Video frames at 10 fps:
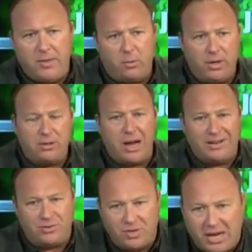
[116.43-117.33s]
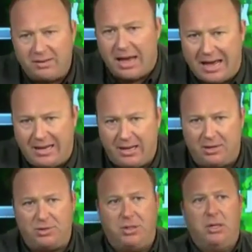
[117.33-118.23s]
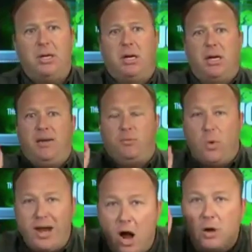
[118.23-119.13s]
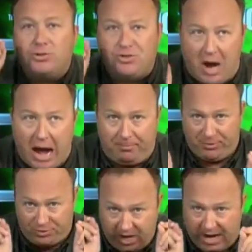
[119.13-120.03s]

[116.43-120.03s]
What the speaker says: And the reason I say that is, if we don't stop the